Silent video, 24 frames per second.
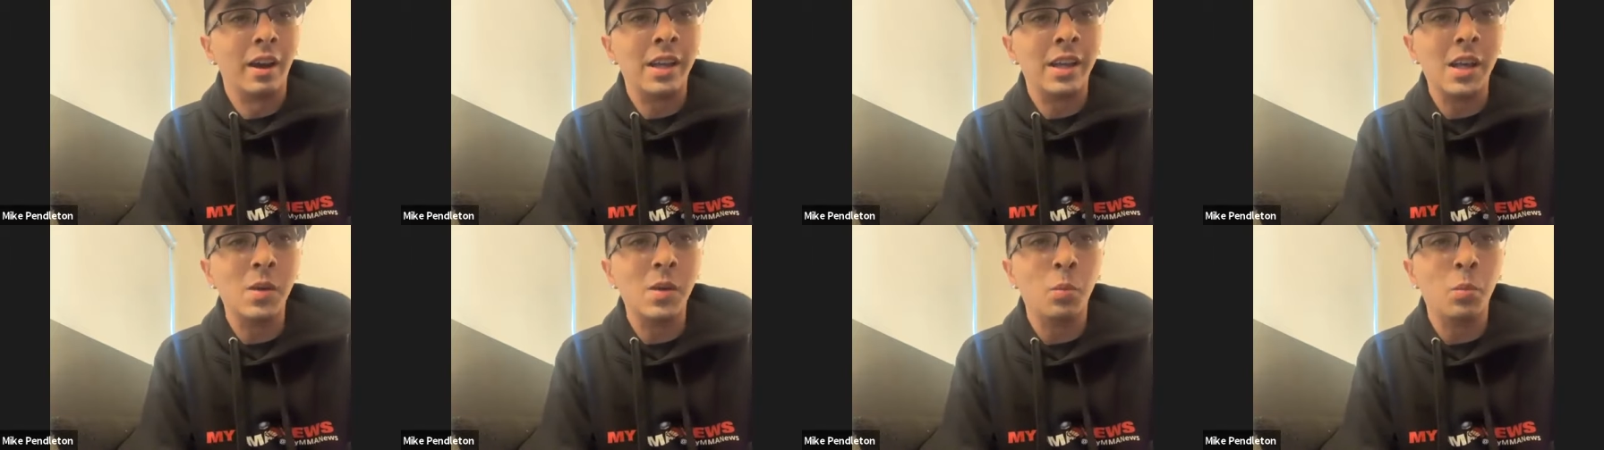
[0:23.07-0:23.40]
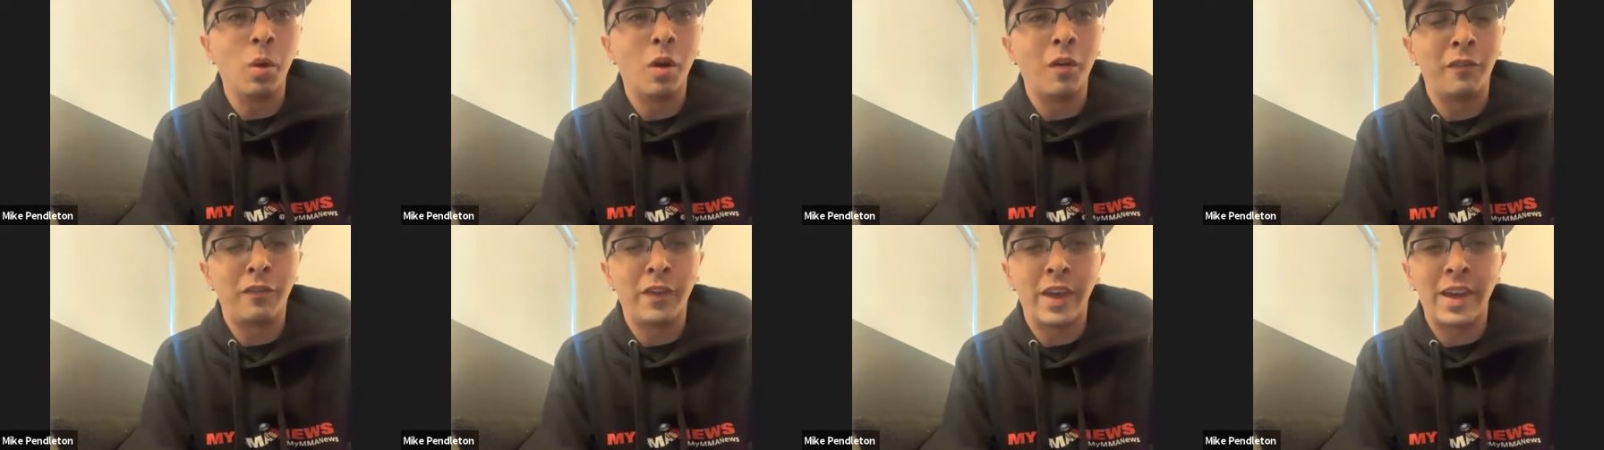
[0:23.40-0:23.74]
He
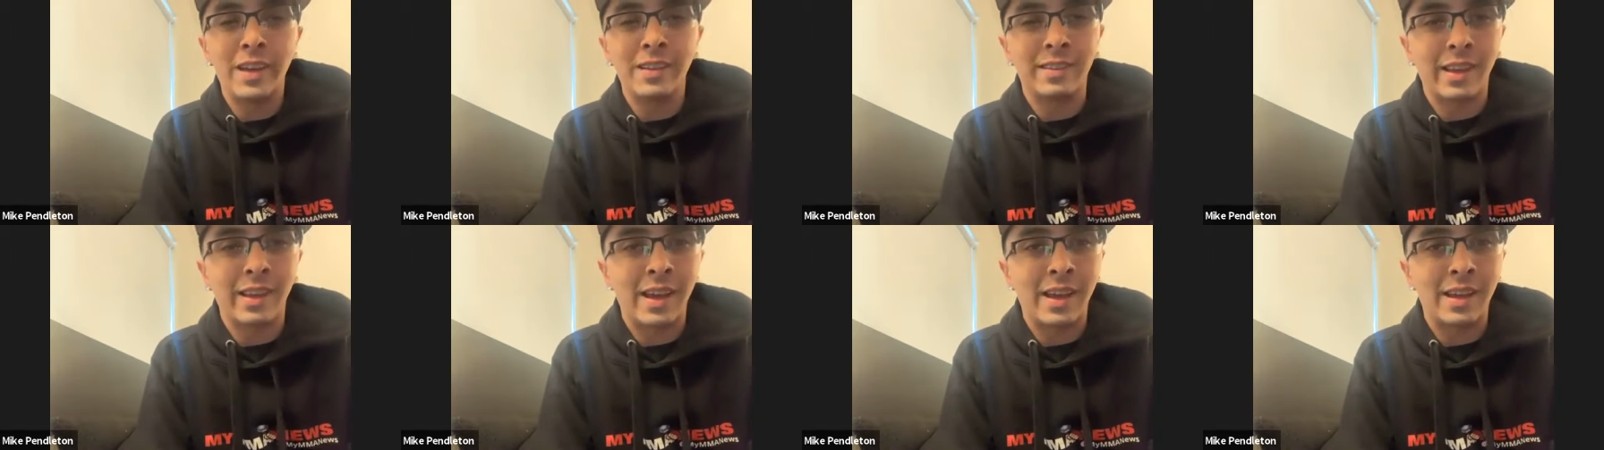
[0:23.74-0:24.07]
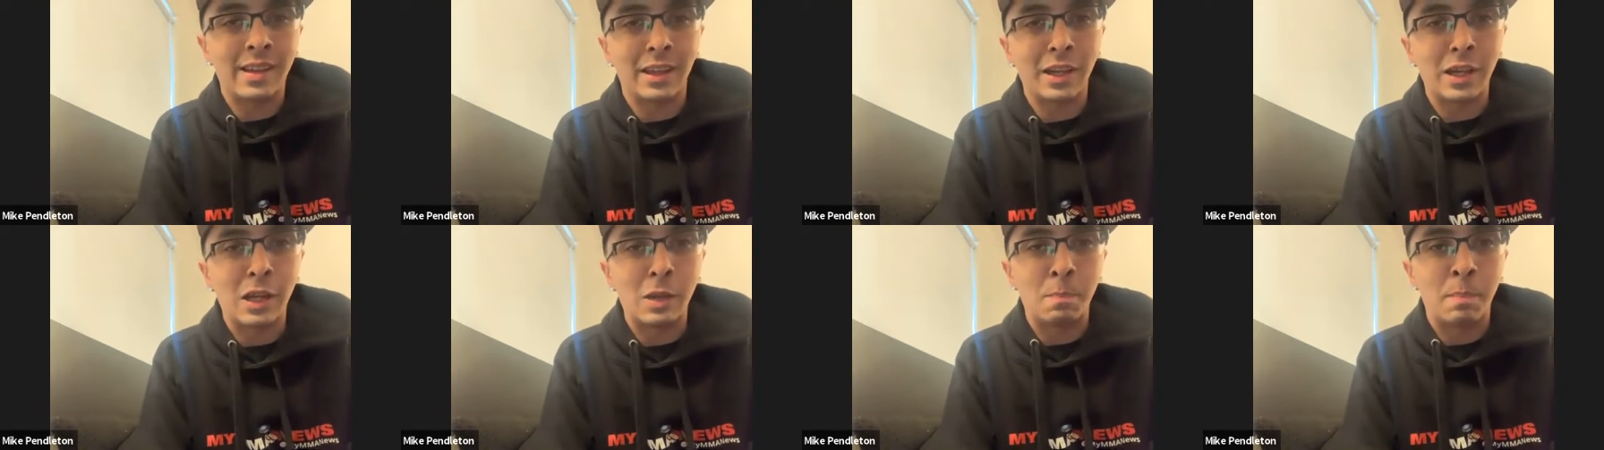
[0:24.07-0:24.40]
will face
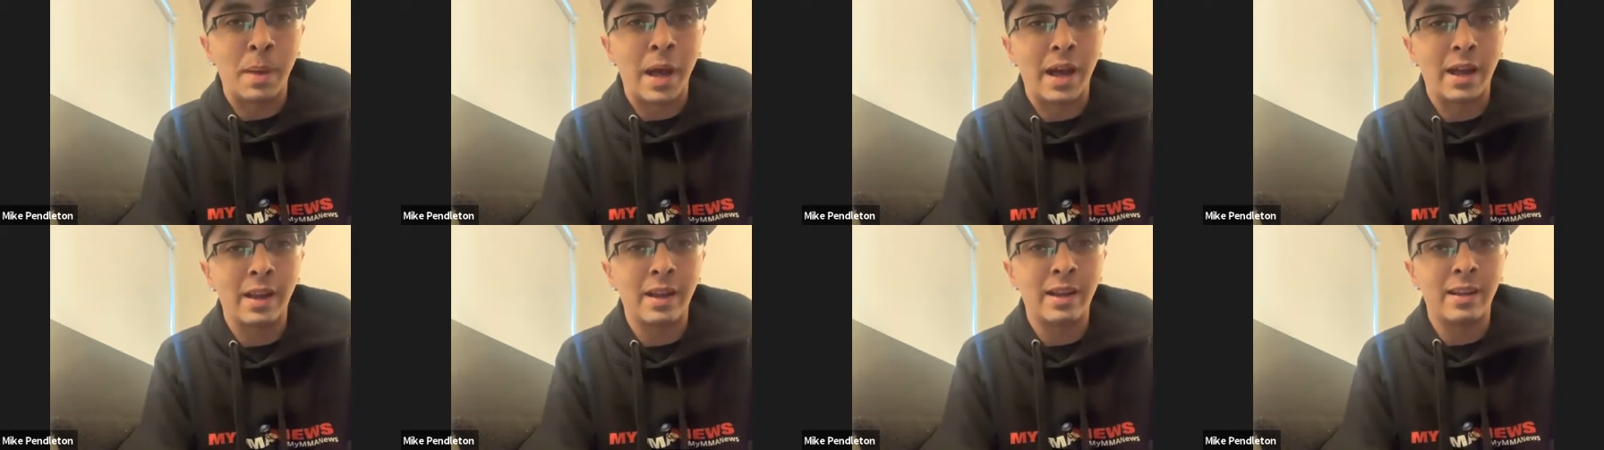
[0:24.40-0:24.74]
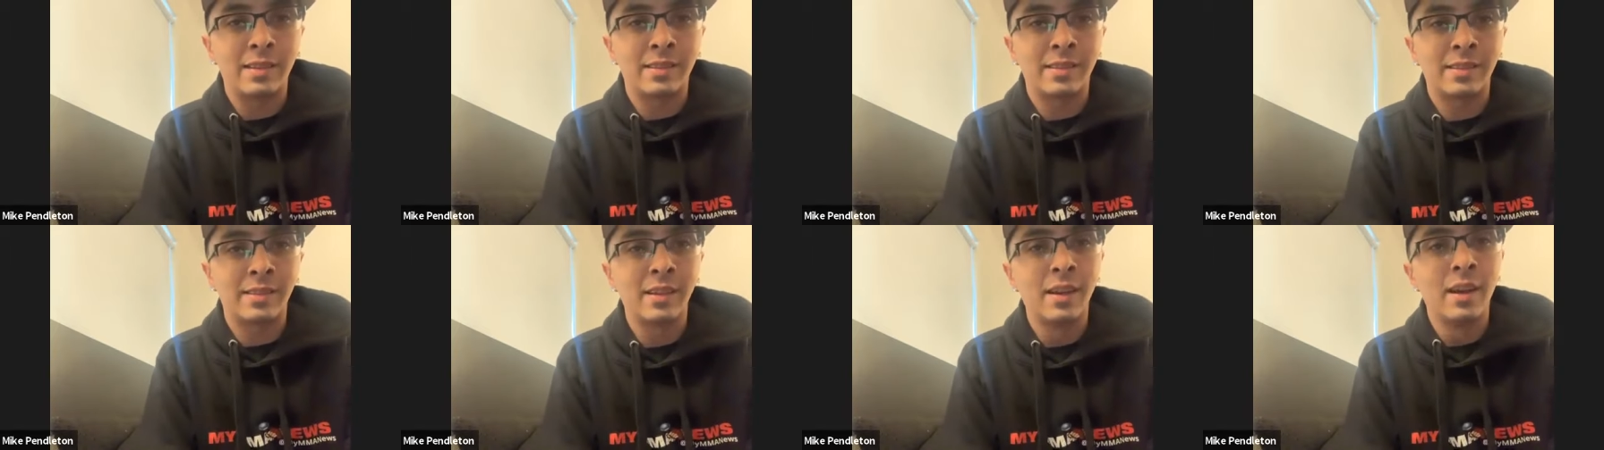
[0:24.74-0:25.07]
Anthony
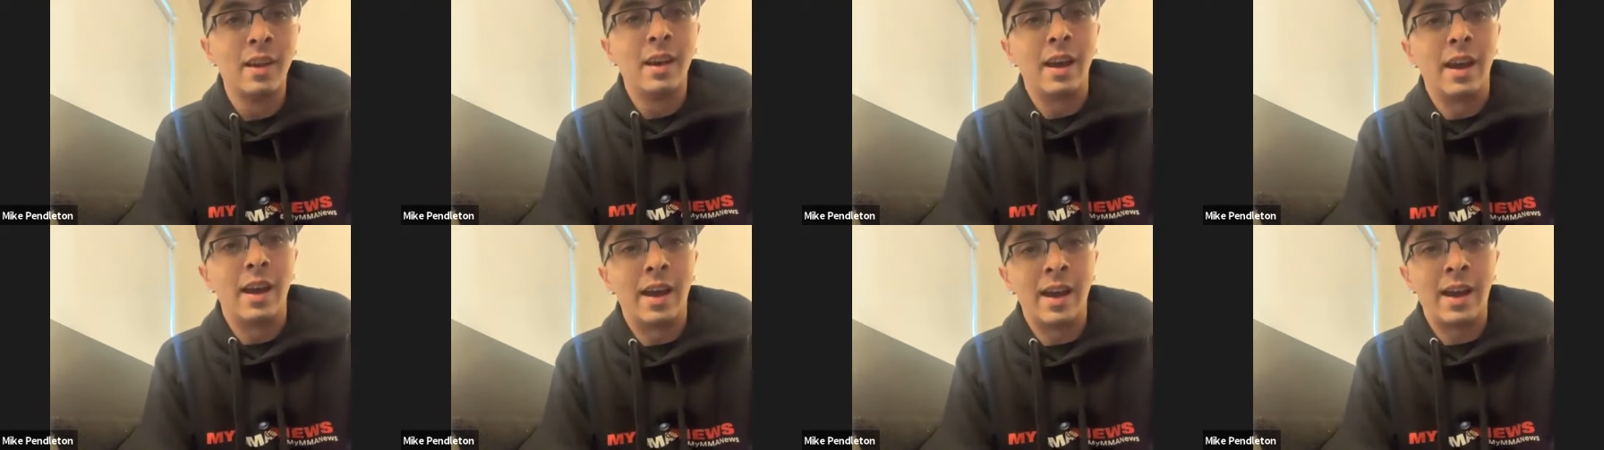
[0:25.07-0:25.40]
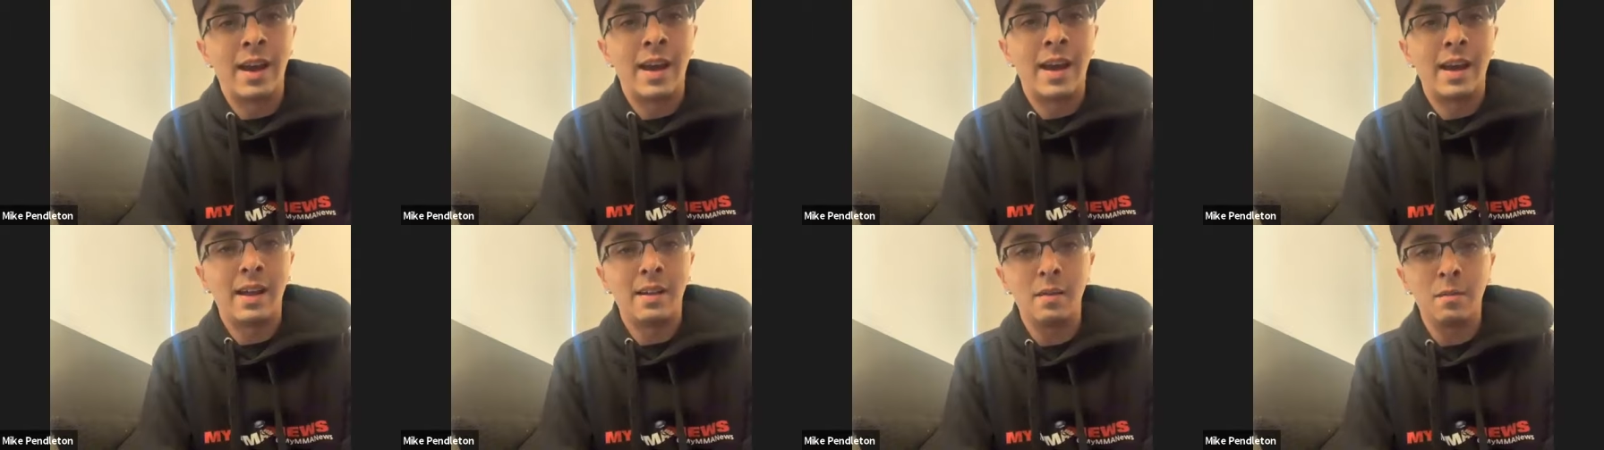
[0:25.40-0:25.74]
Pettis
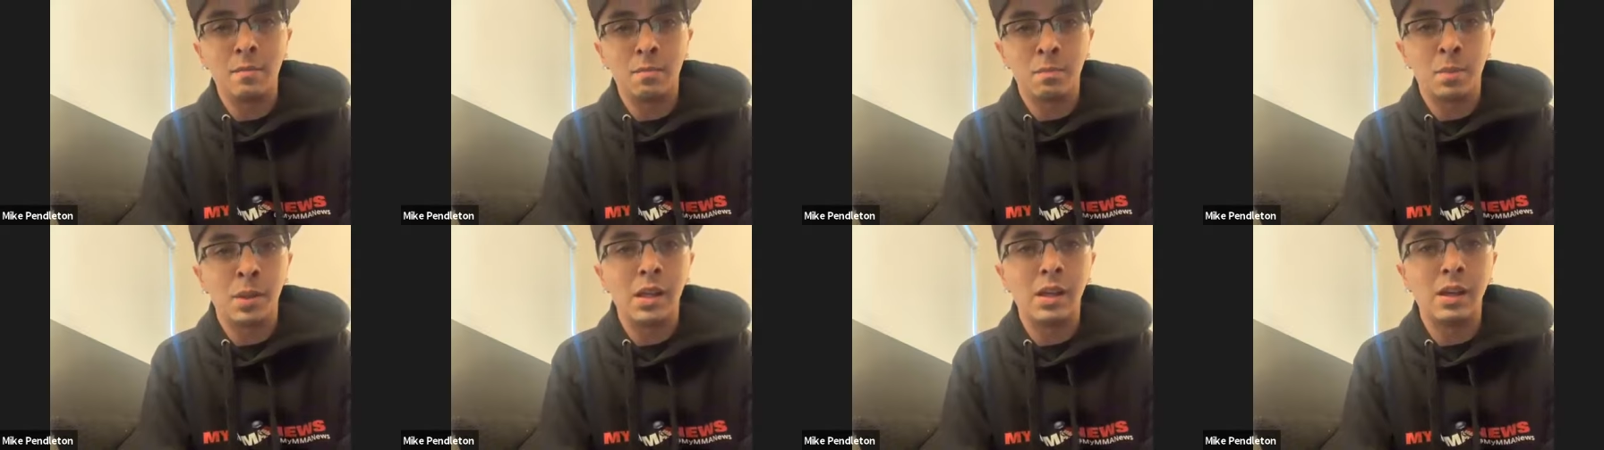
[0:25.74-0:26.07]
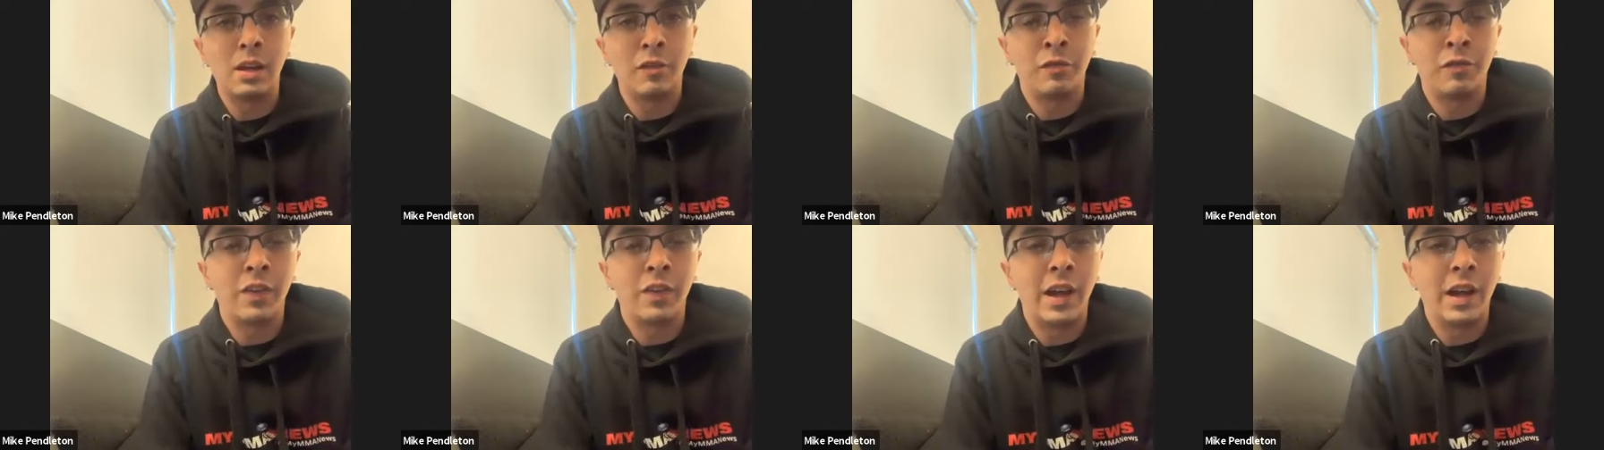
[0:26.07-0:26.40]
at
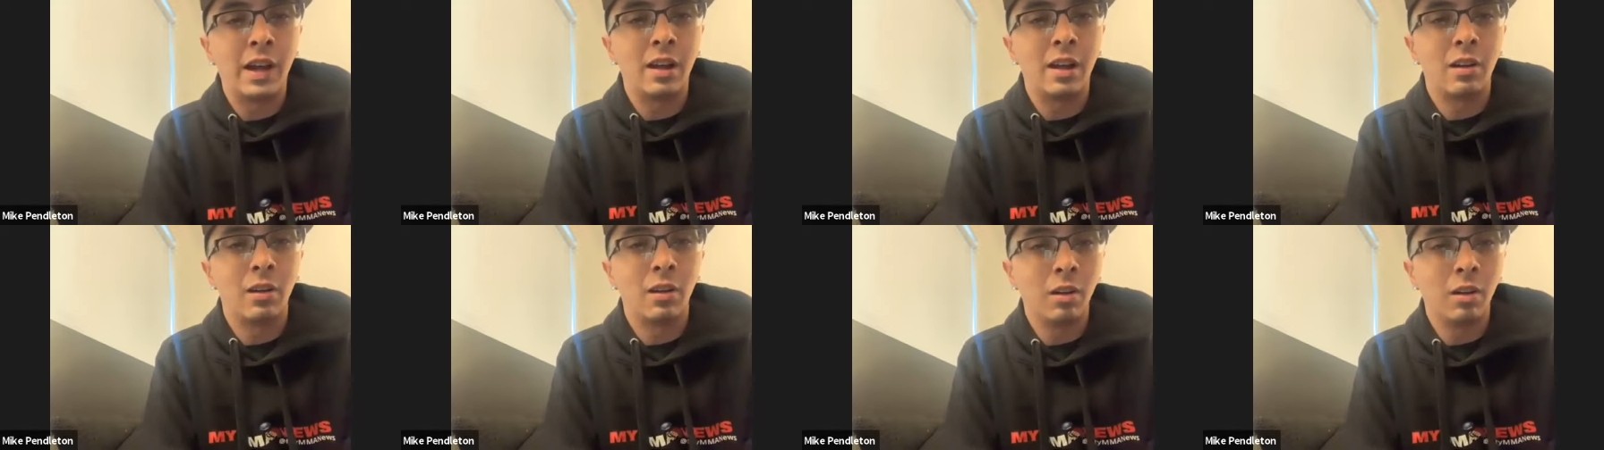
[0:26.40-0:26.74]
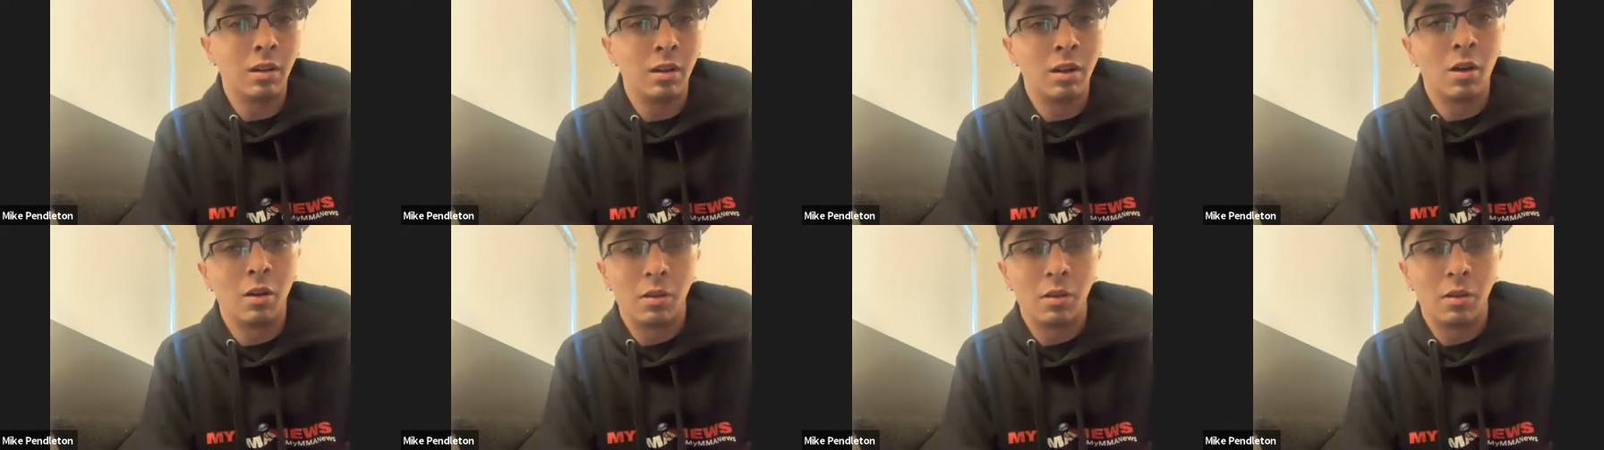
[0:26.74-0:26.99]
PFL